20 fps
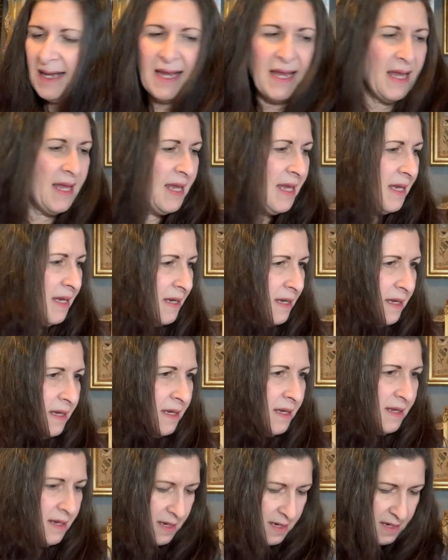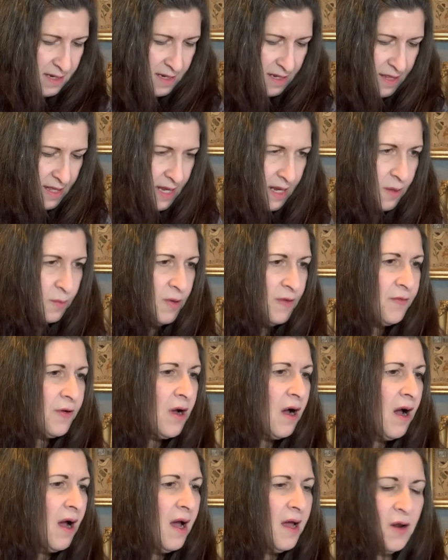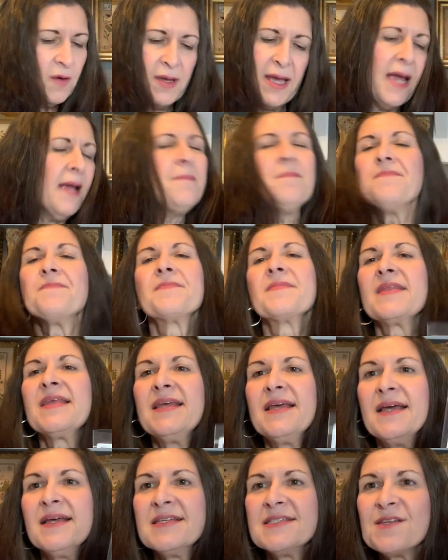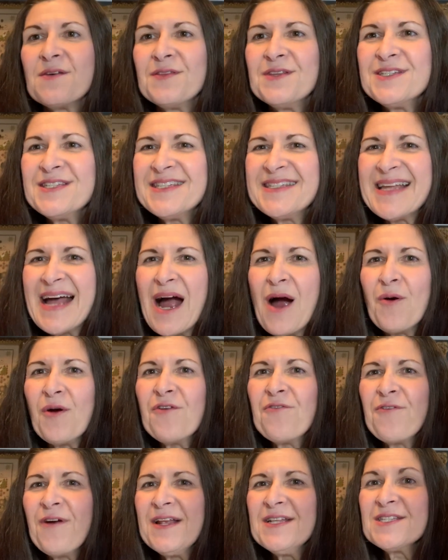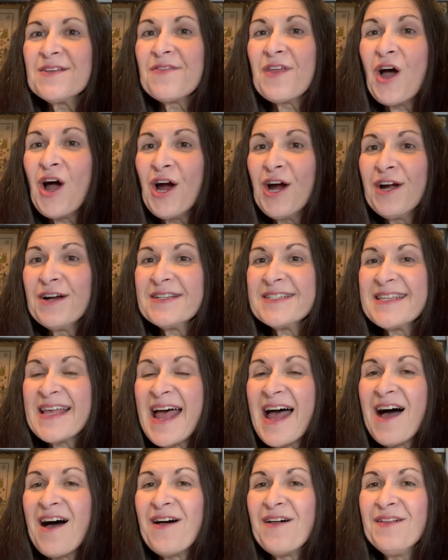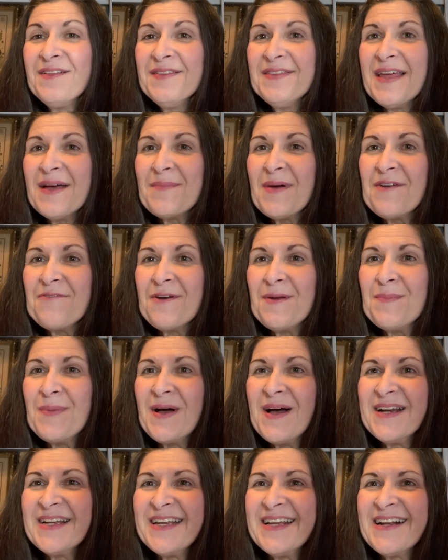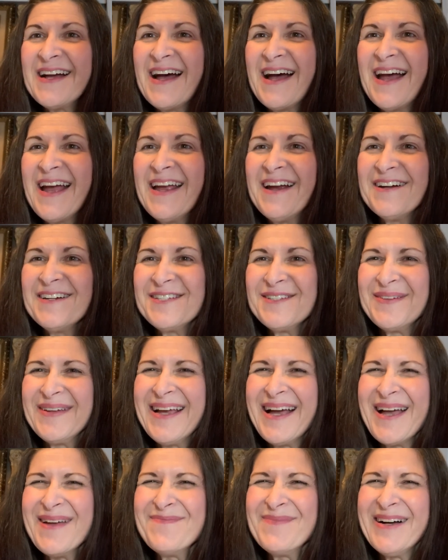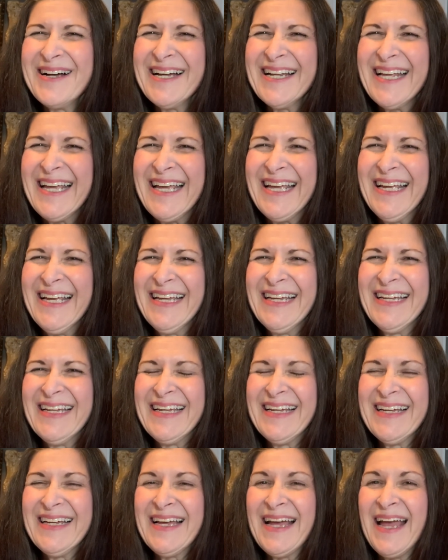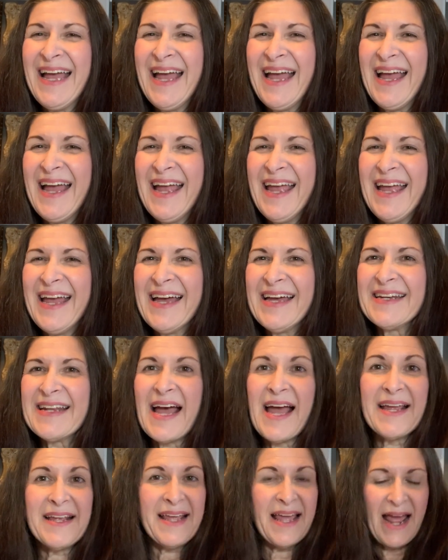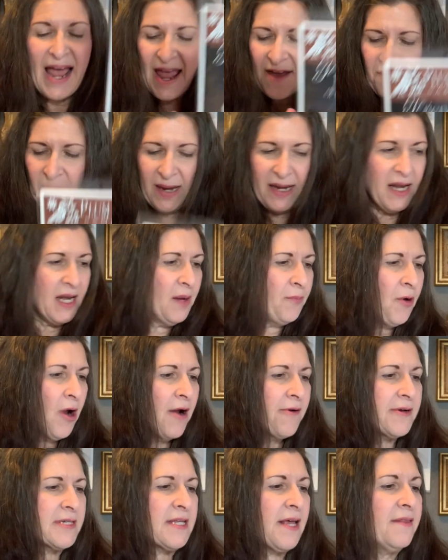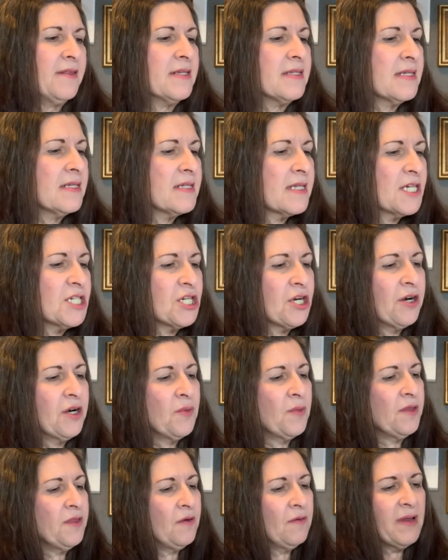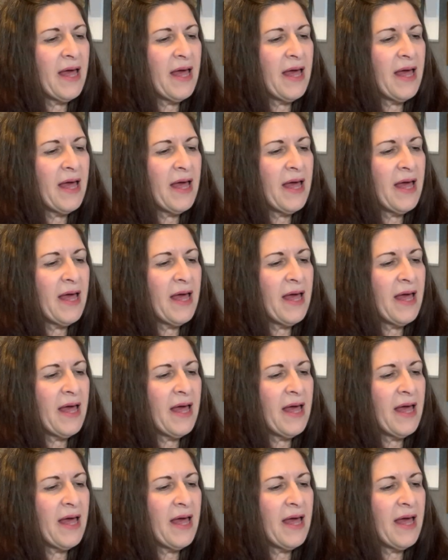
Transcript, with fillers: And then we've got, okay, so this is the Our Friends of the Heart Sal that my friend Bonnie and I are doing. Hi, Bonnie. And I haven't made any progress on this since I shared it with you